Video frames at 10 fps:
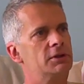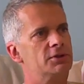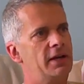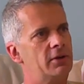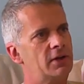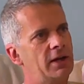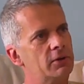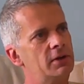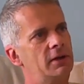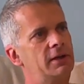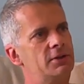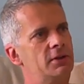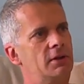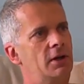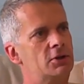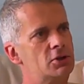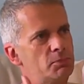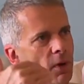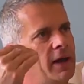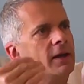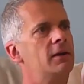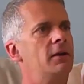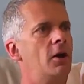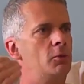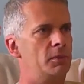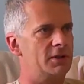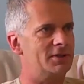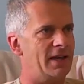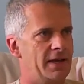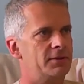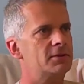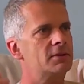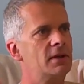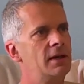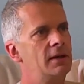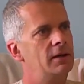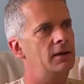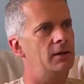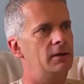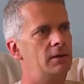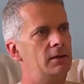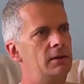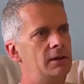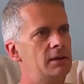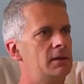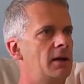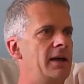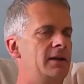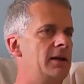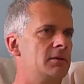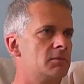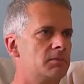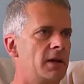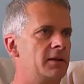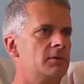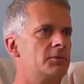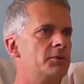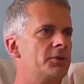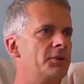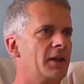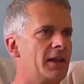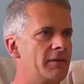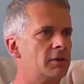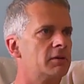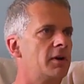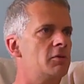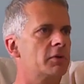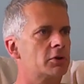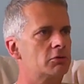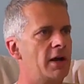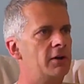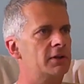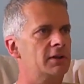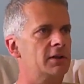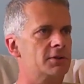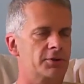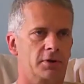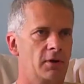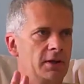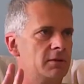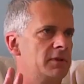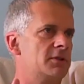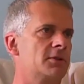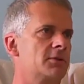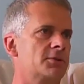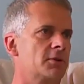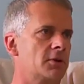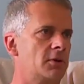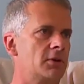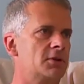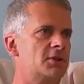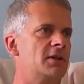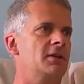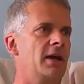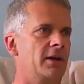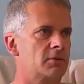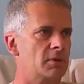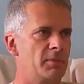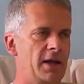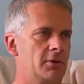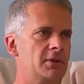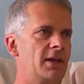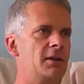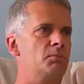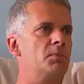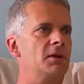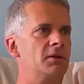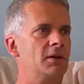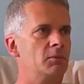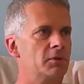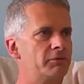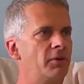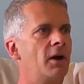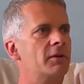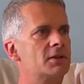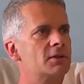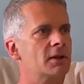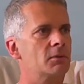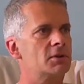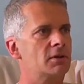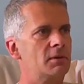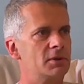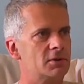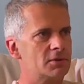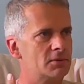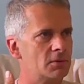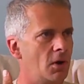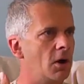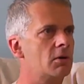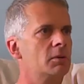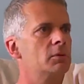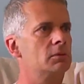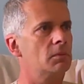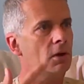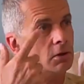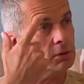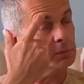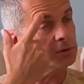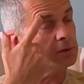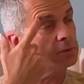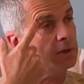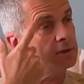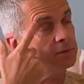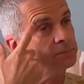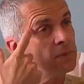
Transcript: is now calculating a spike in homeless deaths, uh, and and and the level of overcrowding leads to the kinds of incidents that occurred at Seaton House, where a man got his head beaten in with a fire extinguisher. I mean, just horrible, horrible situation.